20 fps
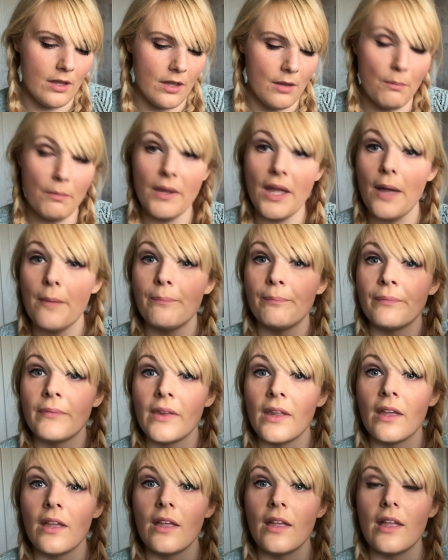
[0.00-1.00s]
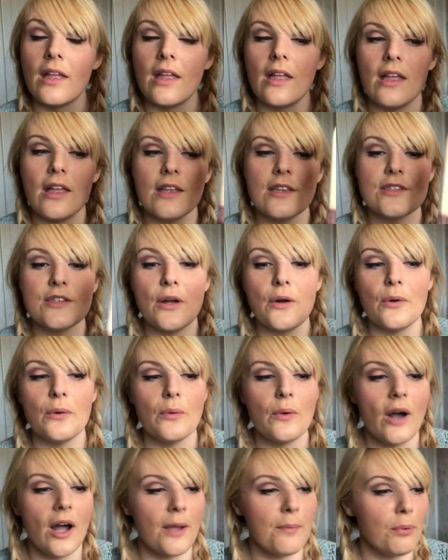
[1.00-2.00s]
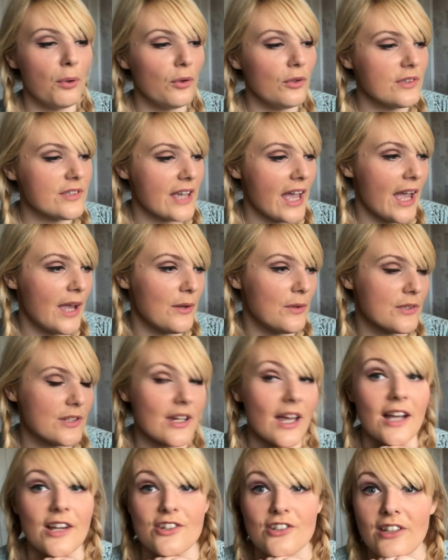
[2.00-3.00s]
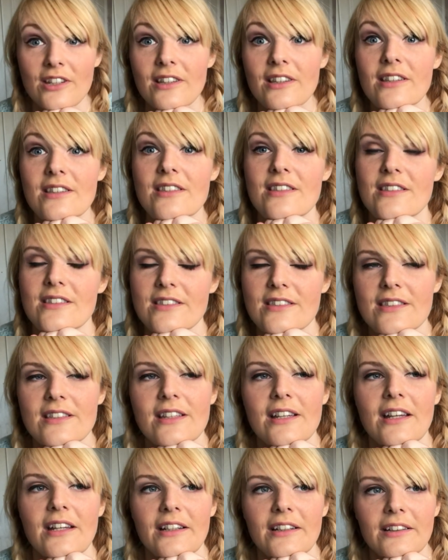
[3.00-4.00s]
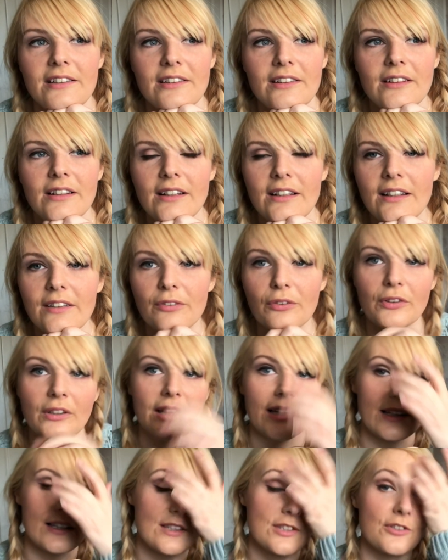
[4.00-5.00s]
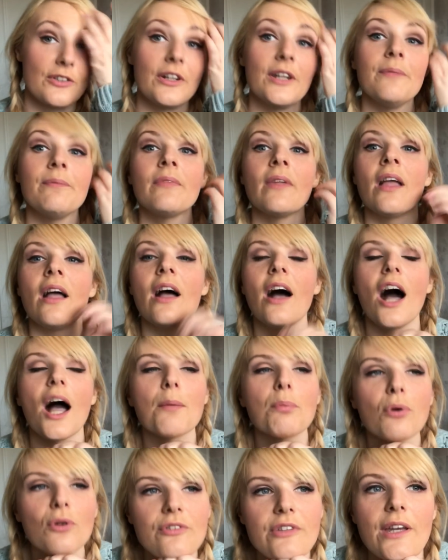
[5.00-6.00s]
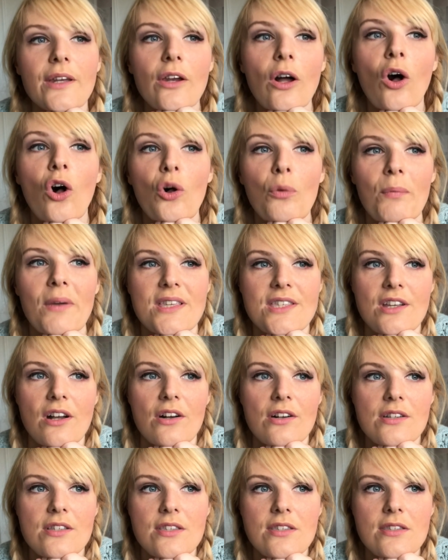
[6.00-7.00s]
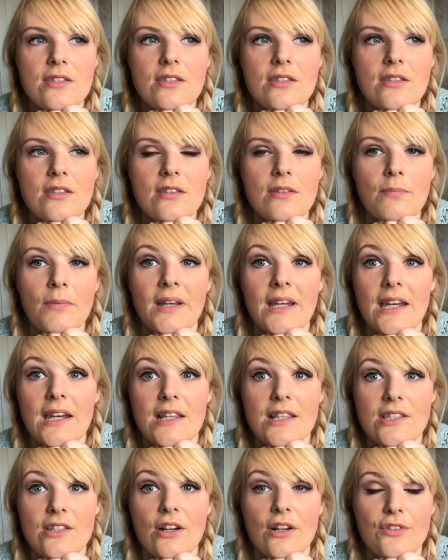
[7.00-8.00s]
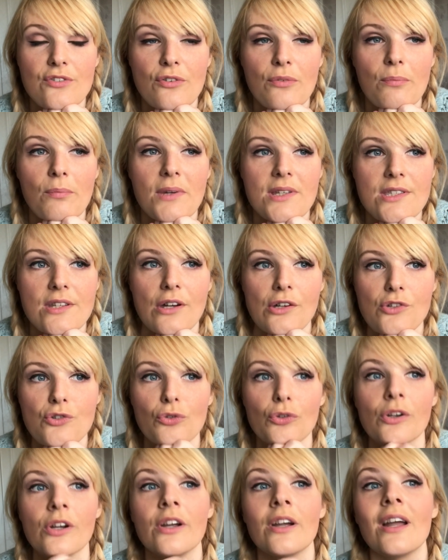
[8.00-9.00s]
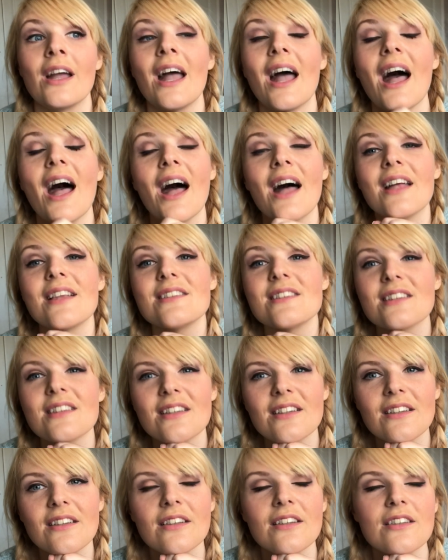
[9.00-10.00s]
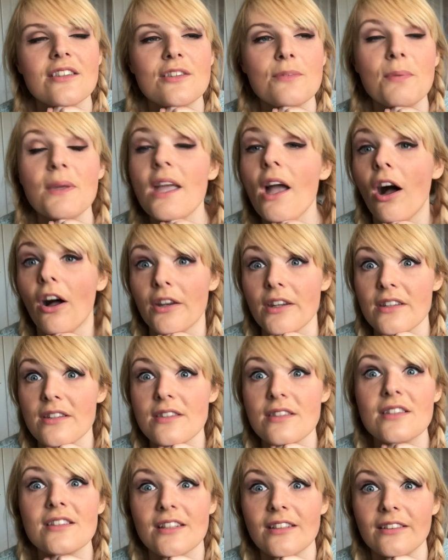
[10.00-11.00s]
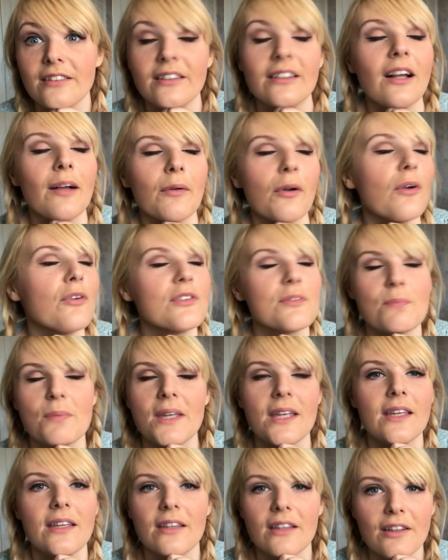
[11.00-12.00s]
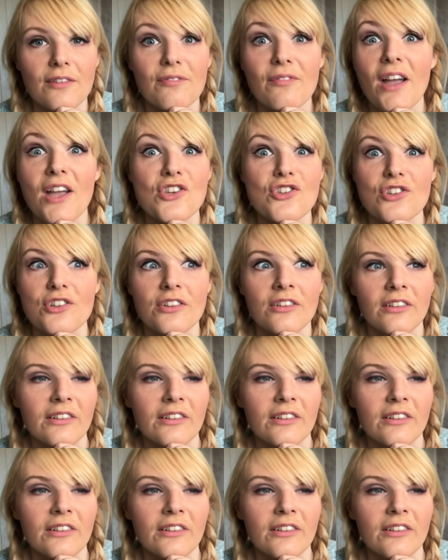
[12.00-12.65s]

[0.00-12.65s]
But yeah, so I pulled out, actually this is a funny little story. I pulled out all my socks, my knitted socks from my sock drawer, and to be honest, I'm going to be confession,